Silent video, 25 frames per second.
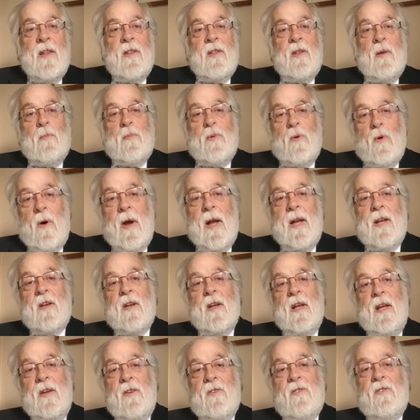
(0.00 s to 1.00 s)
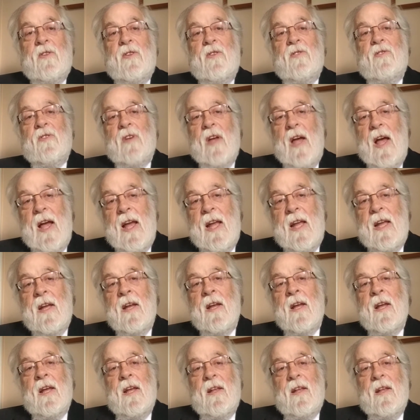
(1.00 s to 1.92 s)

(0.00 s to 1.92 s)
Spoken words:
the point is to say